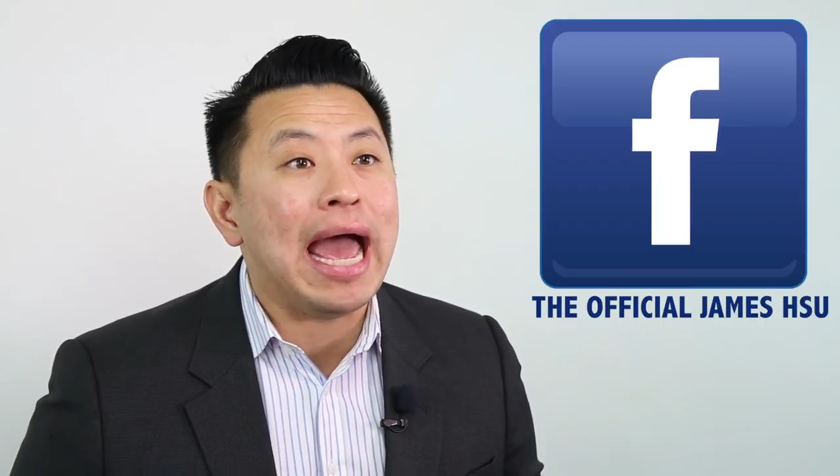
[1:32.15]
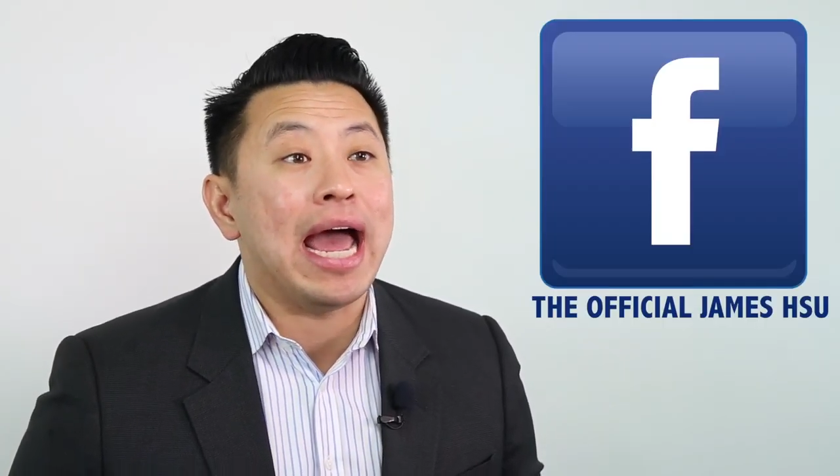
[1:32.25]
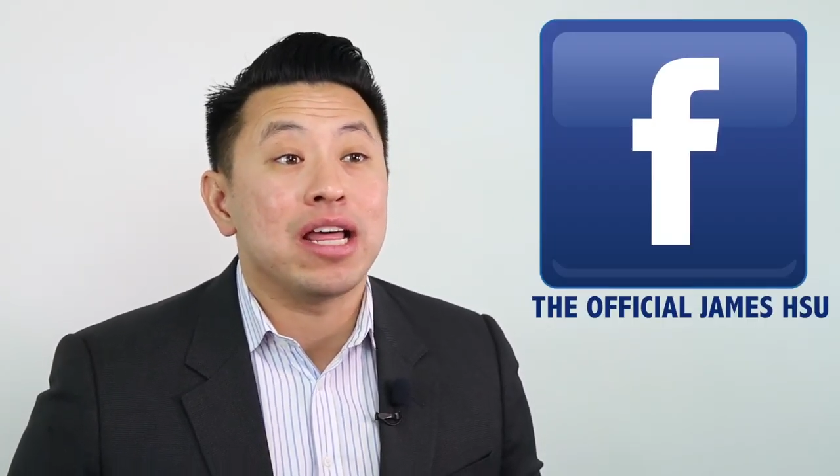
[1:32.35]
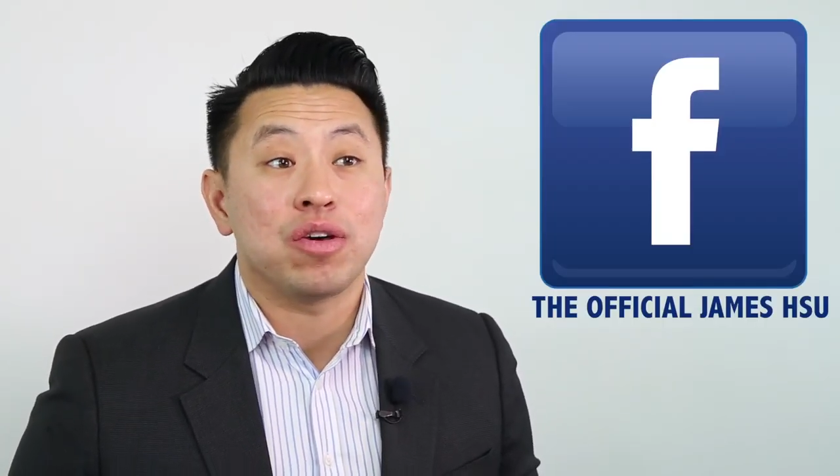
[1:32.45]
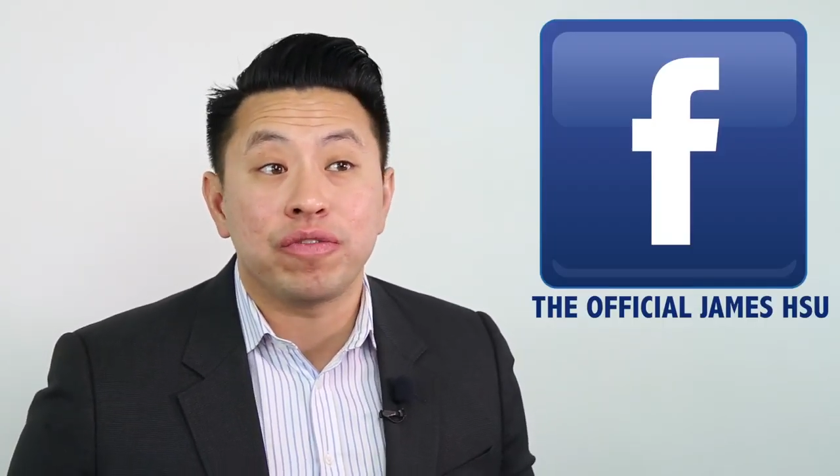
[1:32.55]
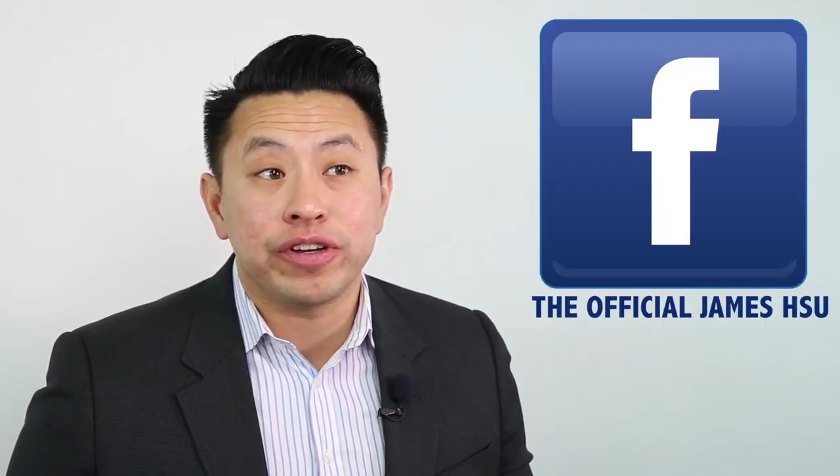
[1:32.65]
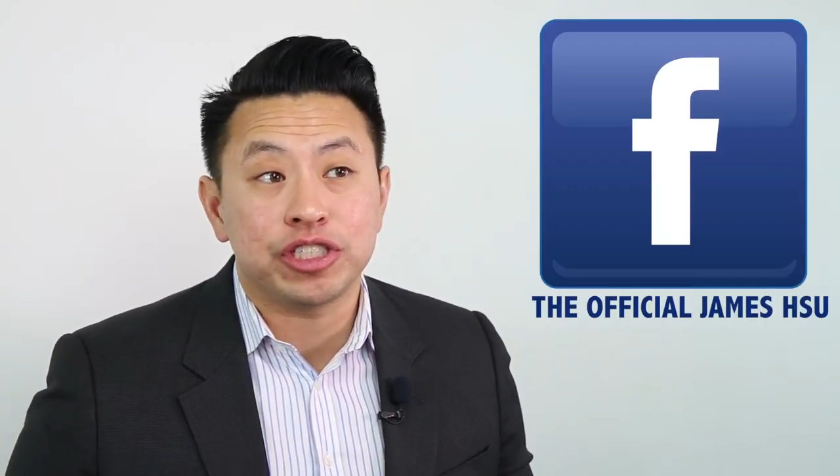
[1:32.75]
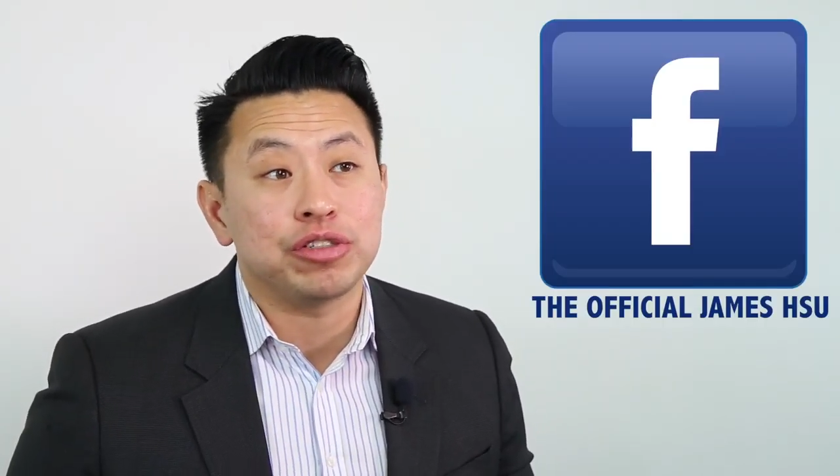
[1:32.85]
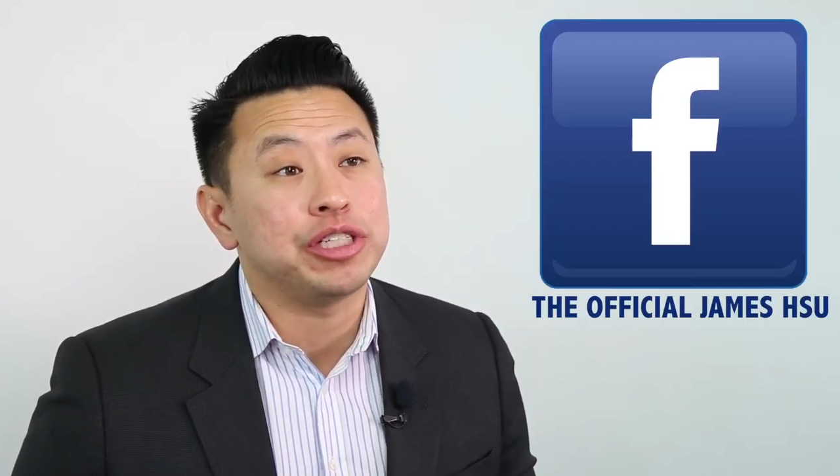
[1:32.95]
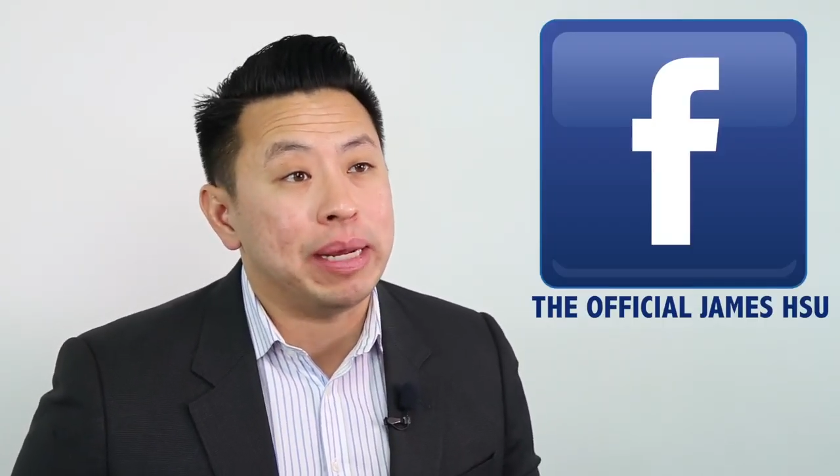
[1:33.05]
at The
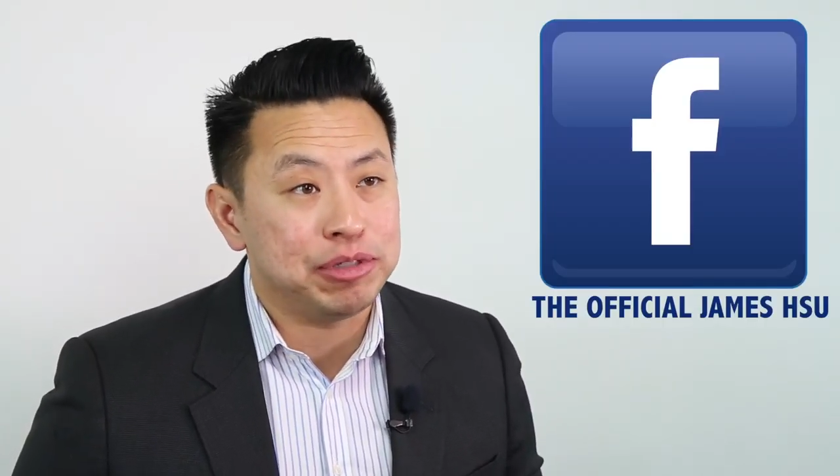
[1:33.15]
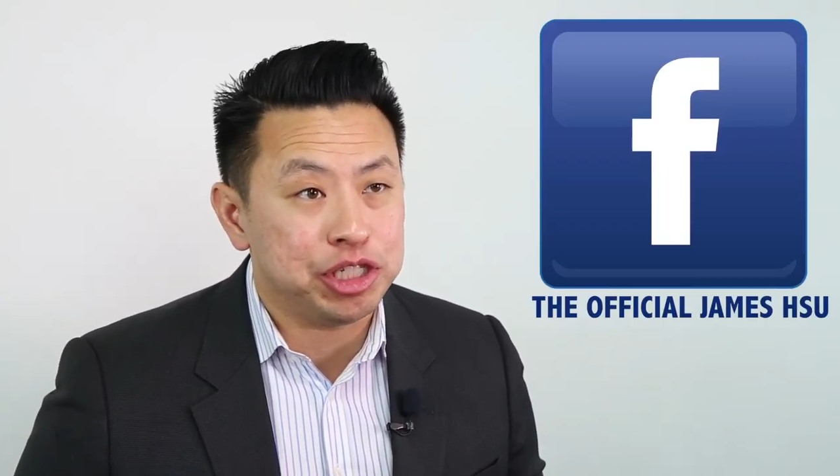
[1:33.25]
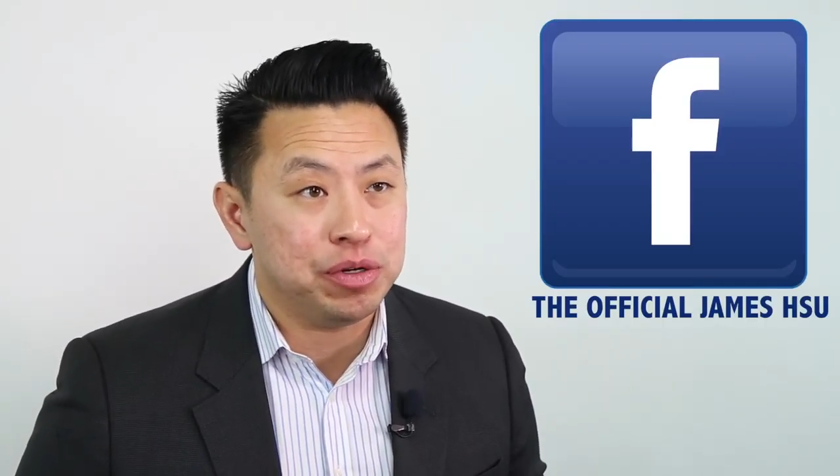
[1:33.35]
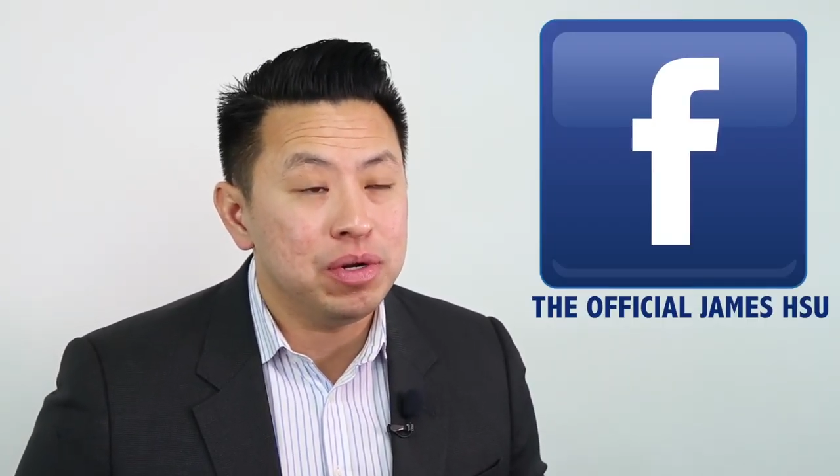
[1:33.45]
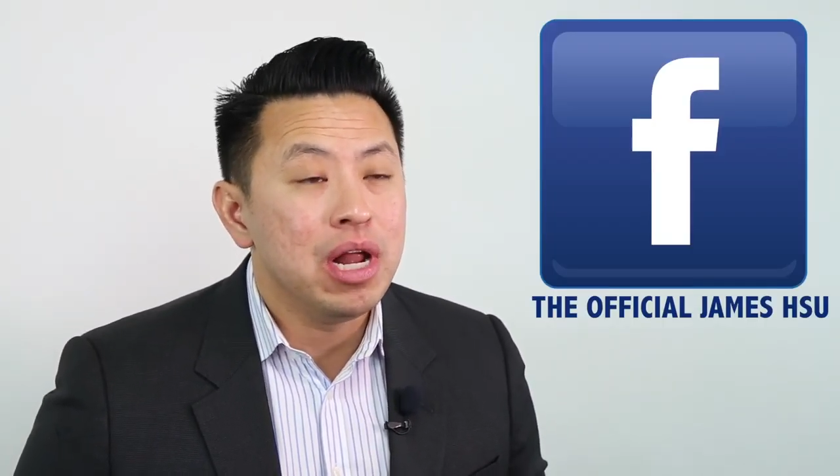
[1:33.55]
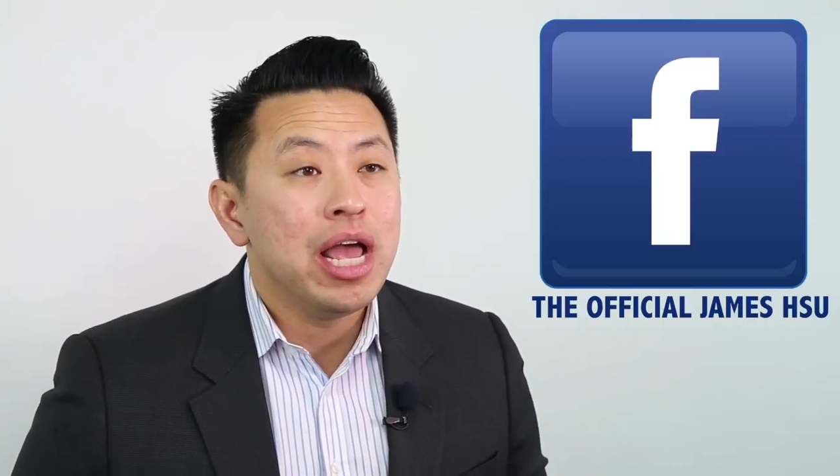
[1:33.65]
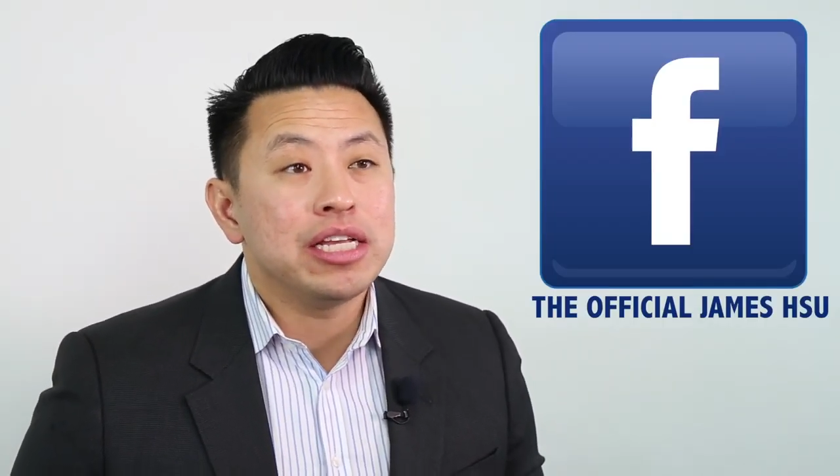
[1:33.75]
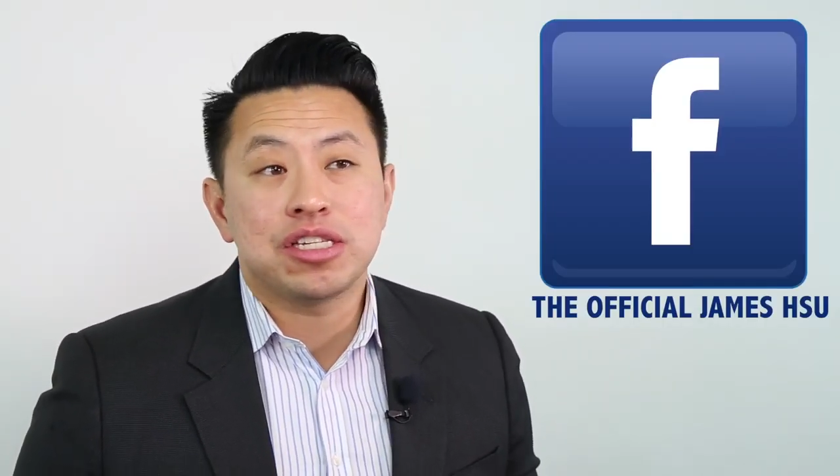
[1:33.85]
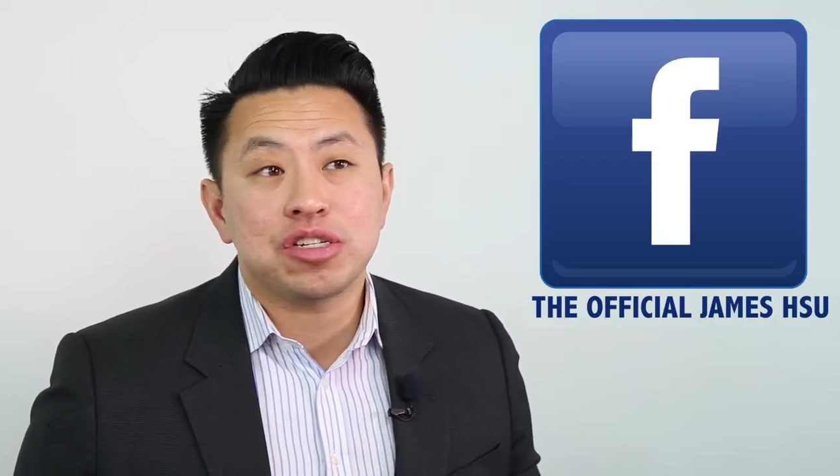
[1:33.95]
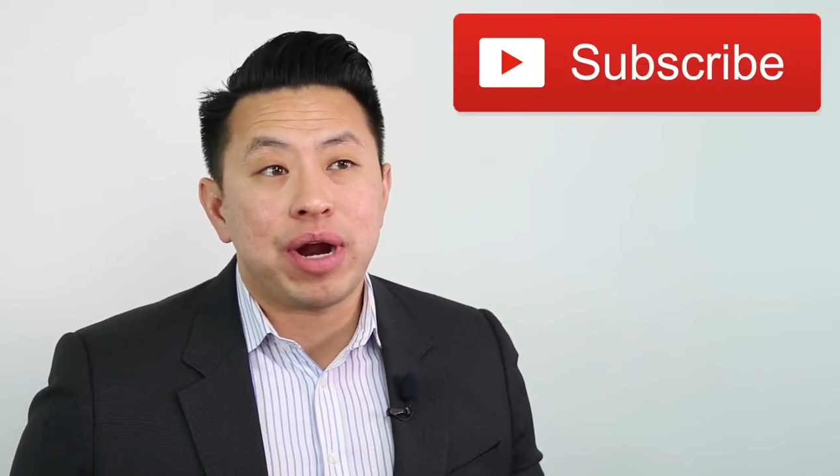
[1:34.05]
Official James Hsu
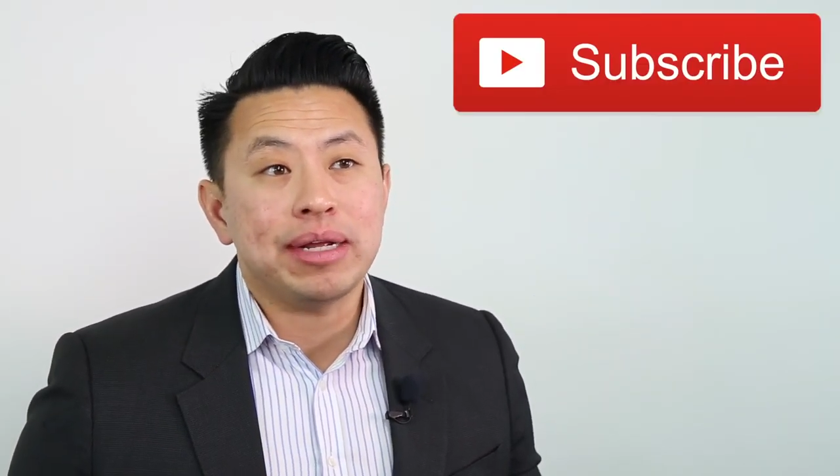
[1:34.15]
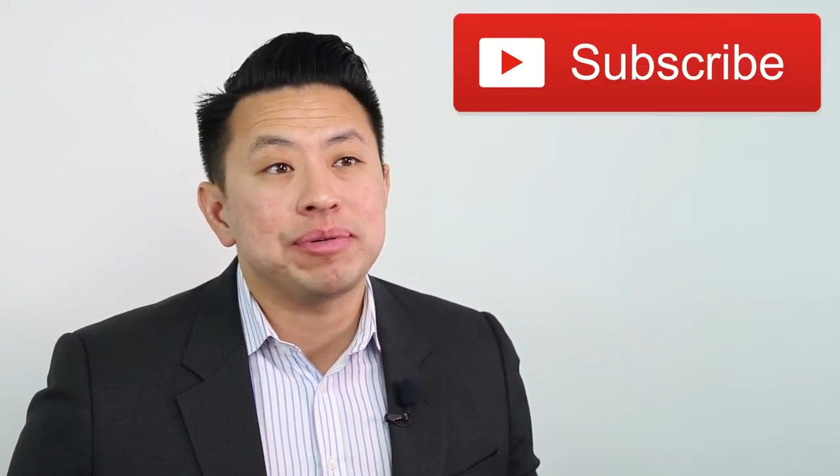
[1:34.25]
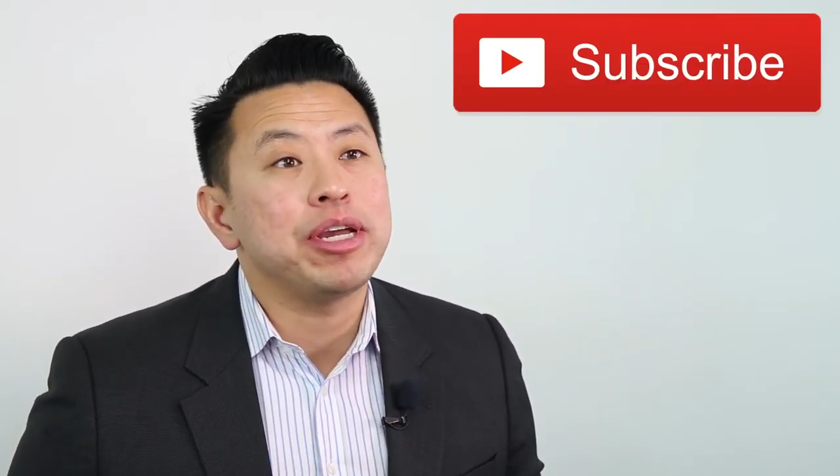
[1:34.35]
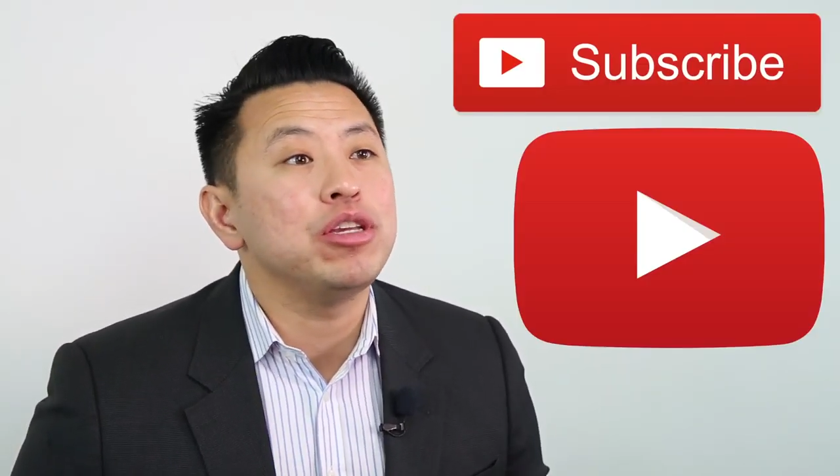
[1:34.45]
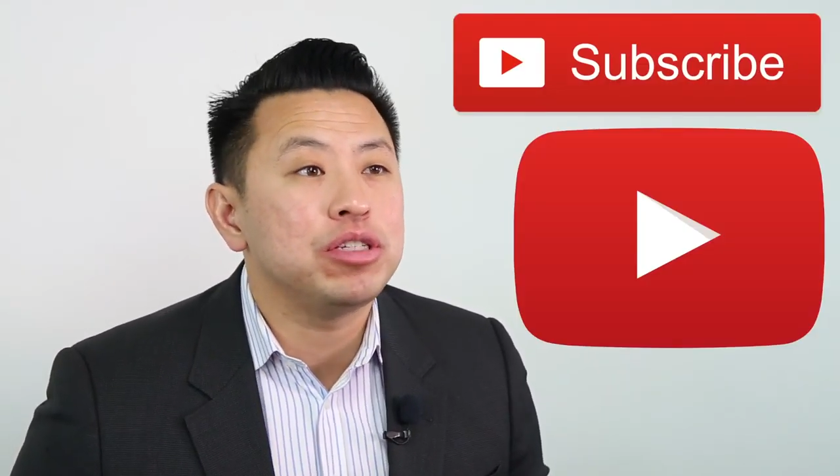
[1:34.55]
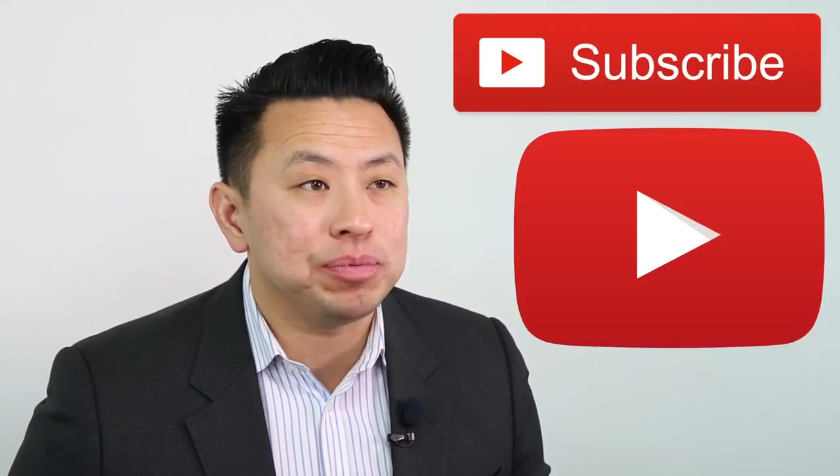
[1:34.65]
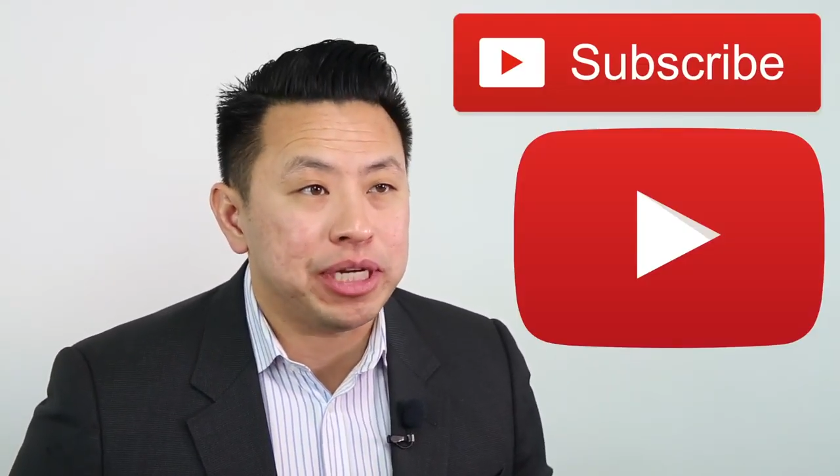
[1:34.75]
and subscribe to my YouTube